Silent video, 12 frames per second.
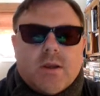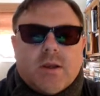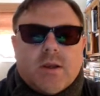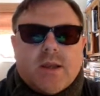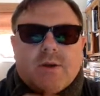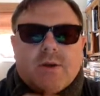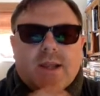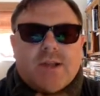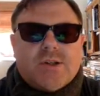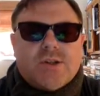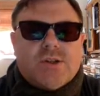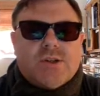now
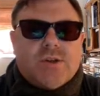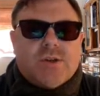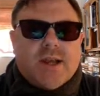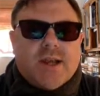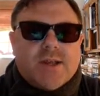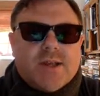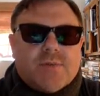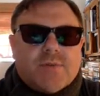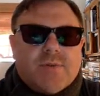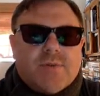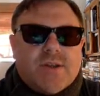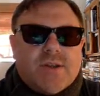each student has one
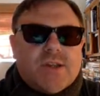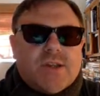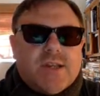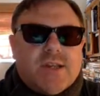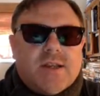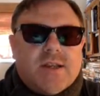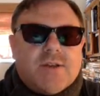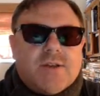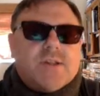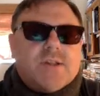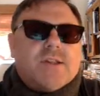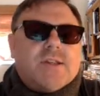of these sheets here. Now, as
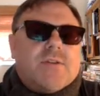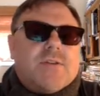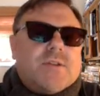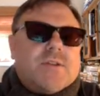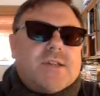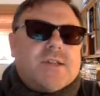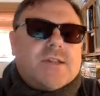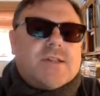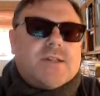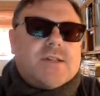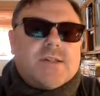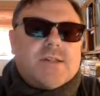you can see, they've got the 6
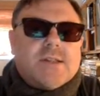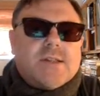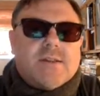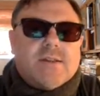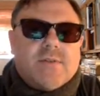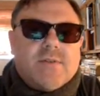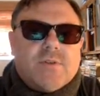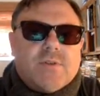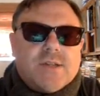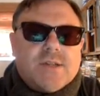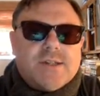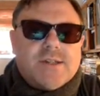sentences that they've got
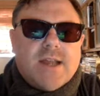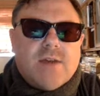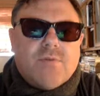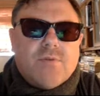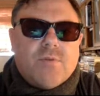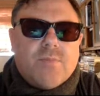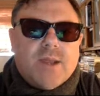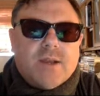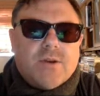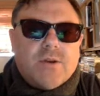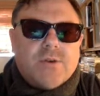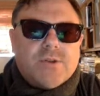to listen out for and make
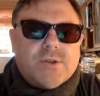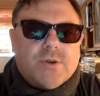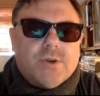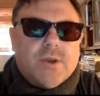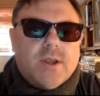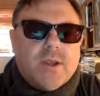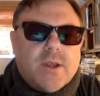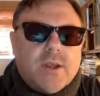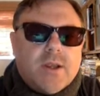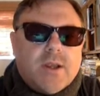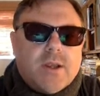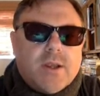notes on.
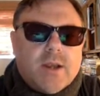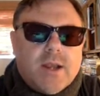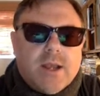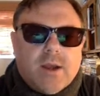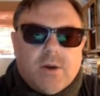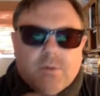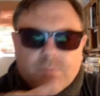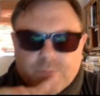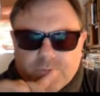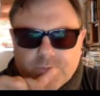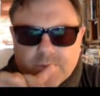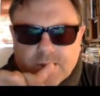Now
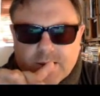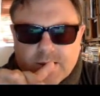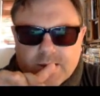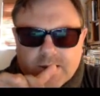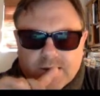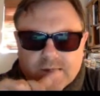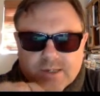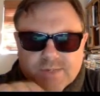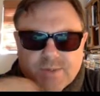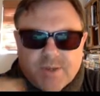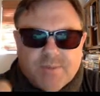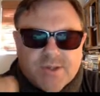you can
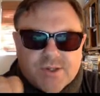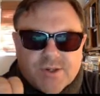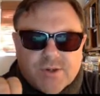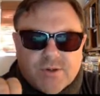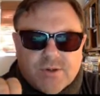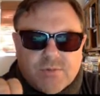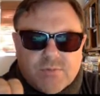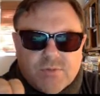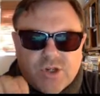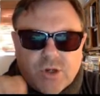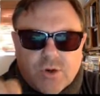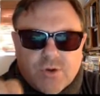split them into
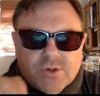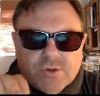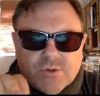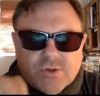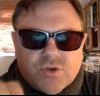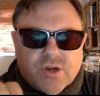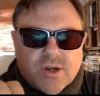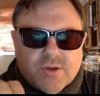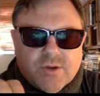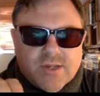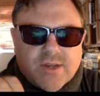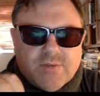duos or
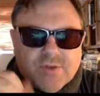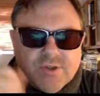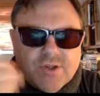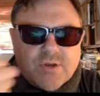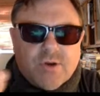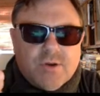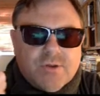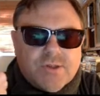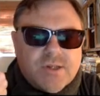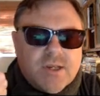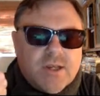trios. Now for the duos,